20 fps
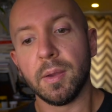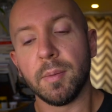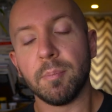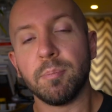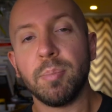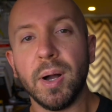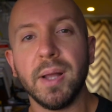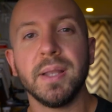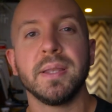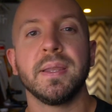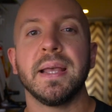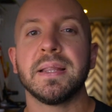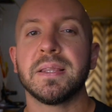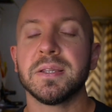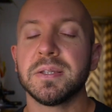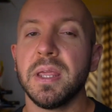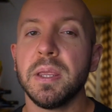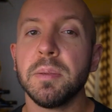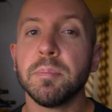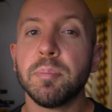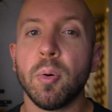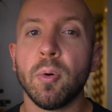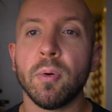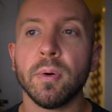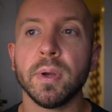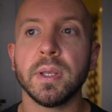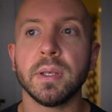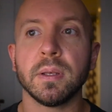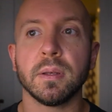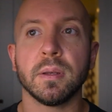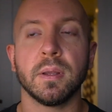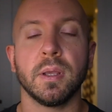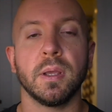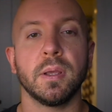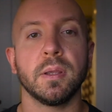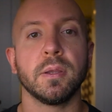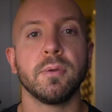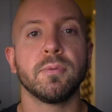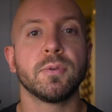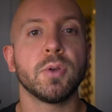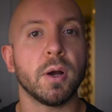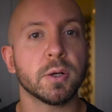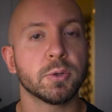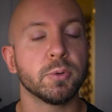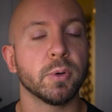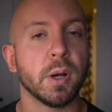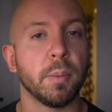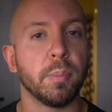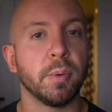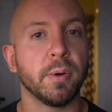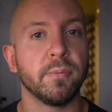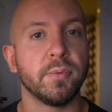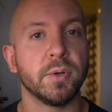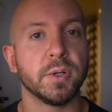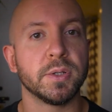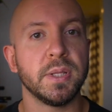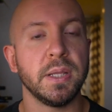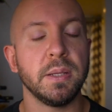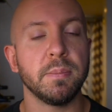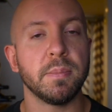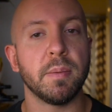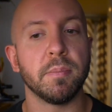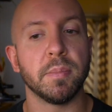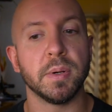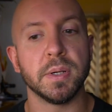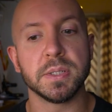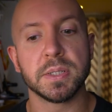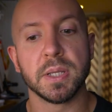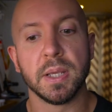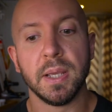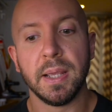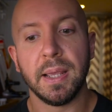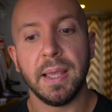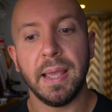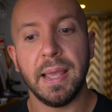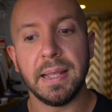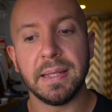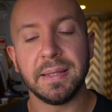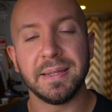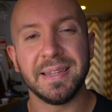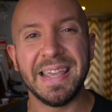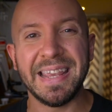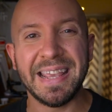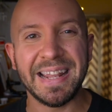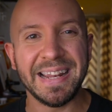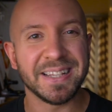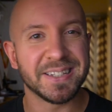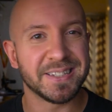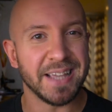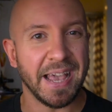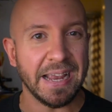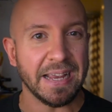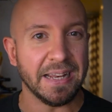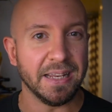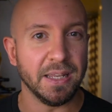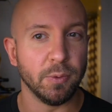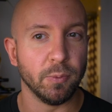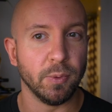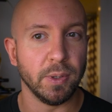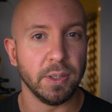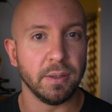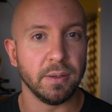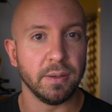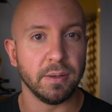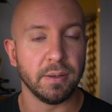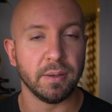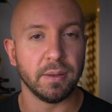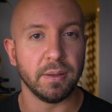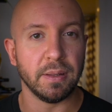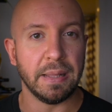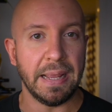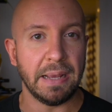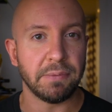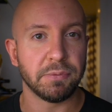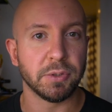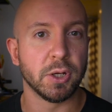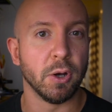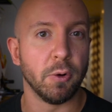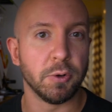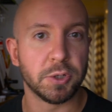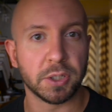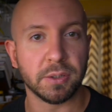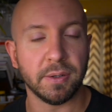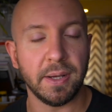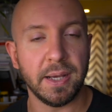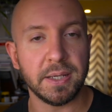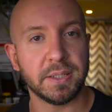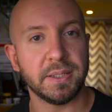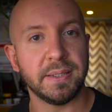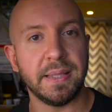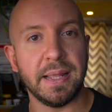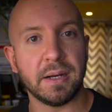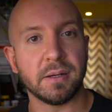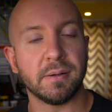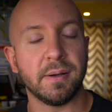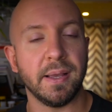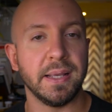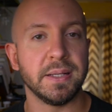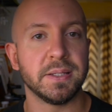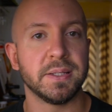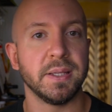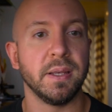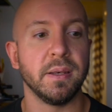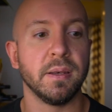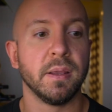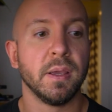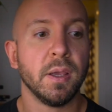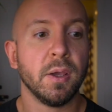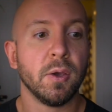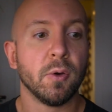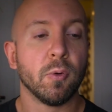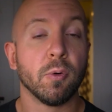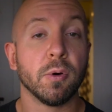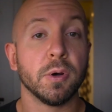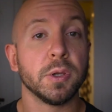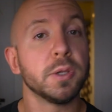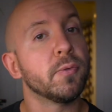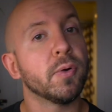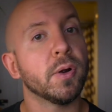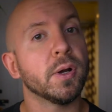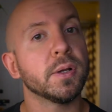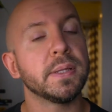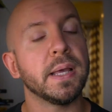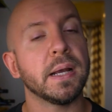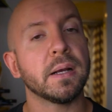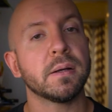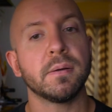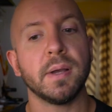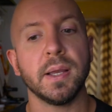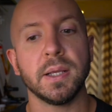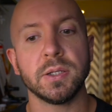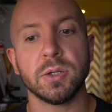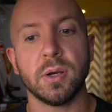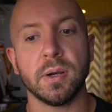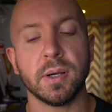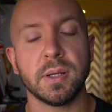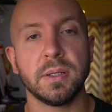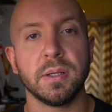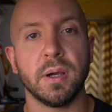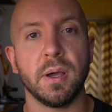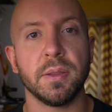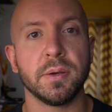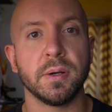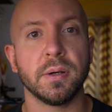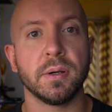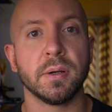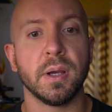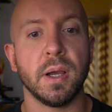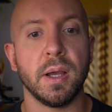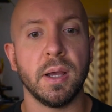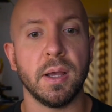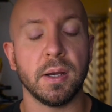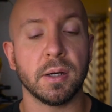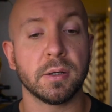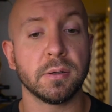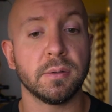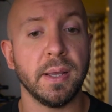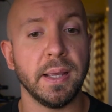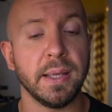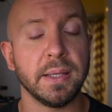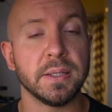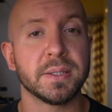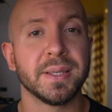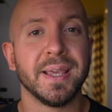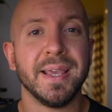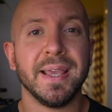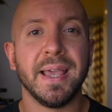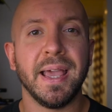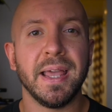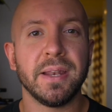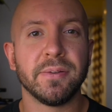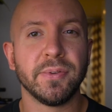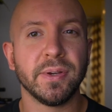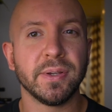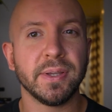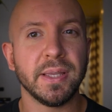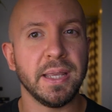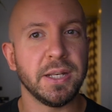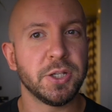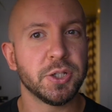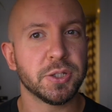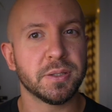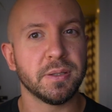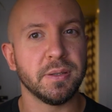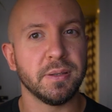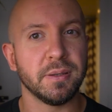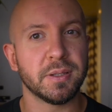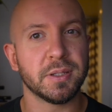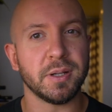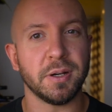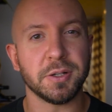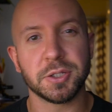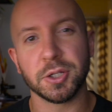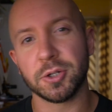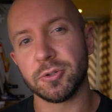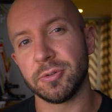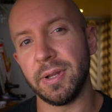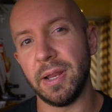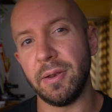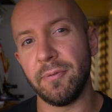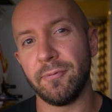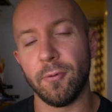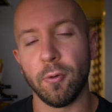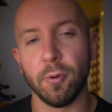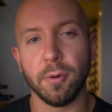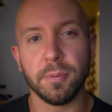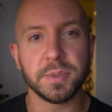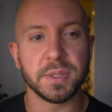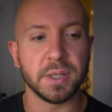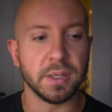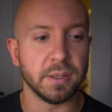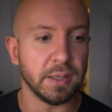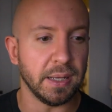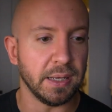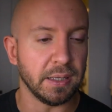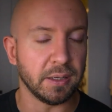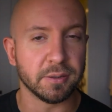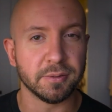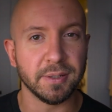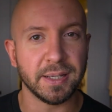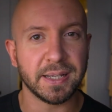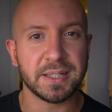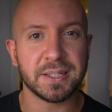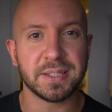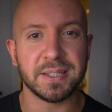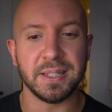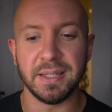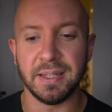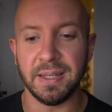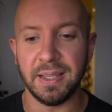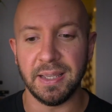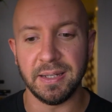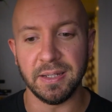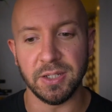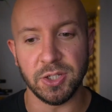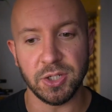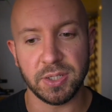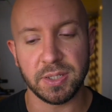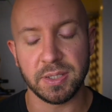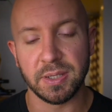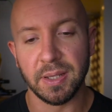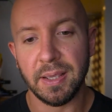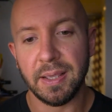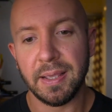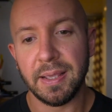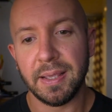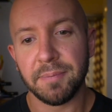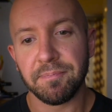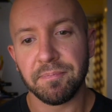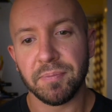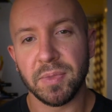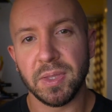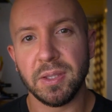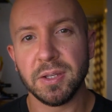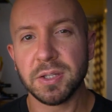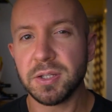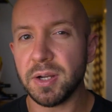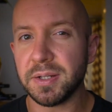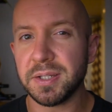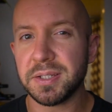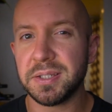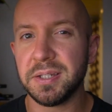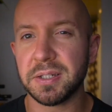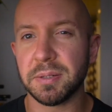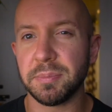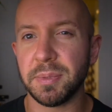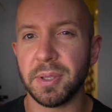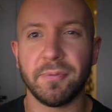But at the same point, you've talked to a couple of your team members and they get anxiety when they have to coach a class that that client's in. Or you've heard that client talking to other uh, clients and really it just starts to create forms and, and clicks and, and just, you start to see something